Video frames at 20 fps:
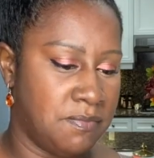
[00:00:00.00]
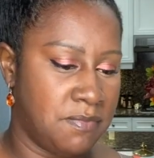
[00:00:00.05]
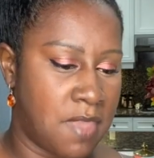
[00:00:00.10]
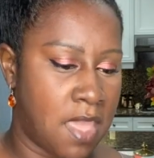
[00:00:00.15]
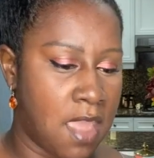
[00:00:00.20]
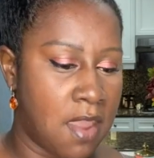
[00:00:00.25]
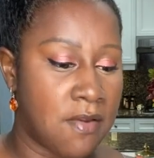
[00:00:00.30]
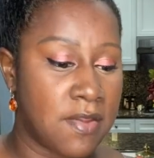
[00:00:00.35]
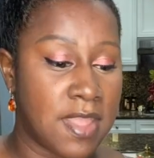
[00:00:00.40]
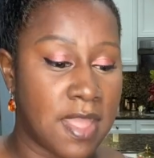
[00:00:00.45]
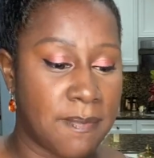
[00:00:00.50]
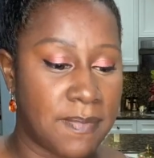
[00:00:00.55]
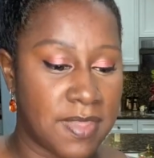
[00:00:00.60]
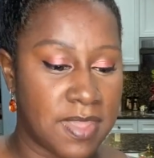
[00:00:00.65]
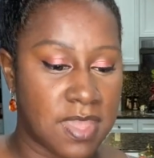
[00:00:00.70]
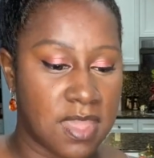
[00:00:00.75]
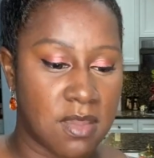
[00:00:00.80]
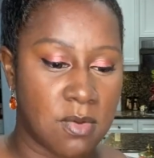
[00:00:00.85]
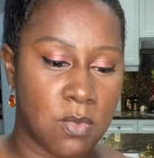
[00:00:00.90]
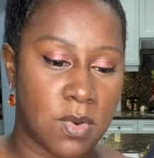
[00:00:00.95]
hurry up
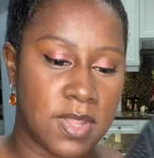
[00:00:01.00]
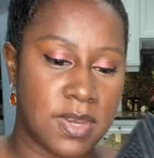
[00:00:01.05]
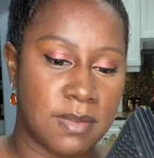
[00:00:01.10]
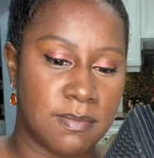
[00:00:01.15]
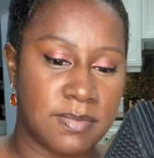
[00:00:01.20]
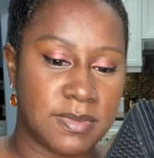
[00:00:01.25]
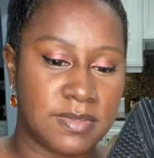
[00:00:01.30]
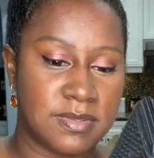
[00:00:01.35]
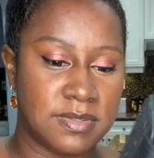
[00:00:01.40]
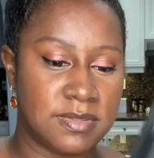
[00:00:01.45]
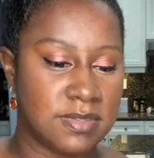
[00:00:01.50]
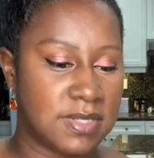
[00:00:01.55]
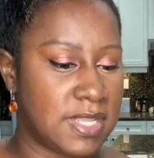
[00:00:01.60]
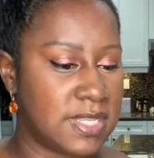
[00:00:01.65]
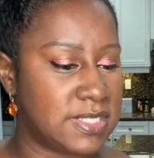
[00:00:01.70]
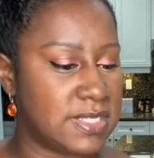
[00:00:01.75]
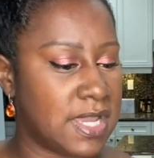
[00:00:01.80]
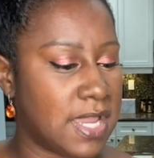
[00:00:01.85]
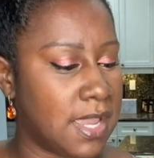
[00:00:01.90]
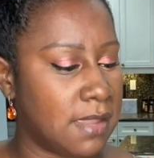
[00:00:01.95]
and get one
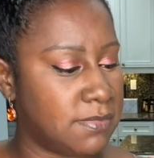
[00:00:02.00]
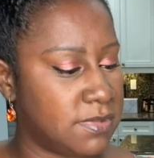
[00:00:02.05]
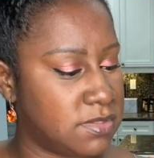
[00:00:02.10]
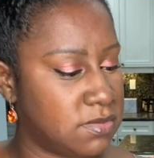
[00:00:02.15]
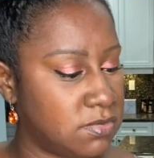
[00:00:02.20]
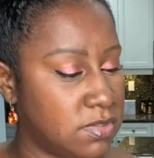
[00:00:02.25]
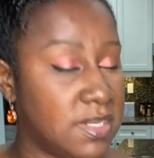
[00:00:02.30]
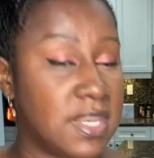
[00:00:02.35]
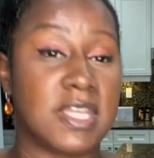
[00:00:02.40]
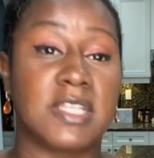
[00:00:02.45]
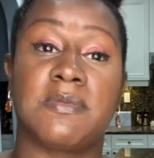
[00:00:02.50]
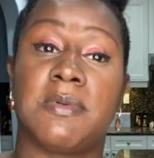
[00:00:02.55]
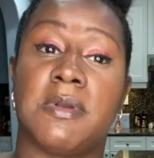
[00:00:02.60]
in time to do the next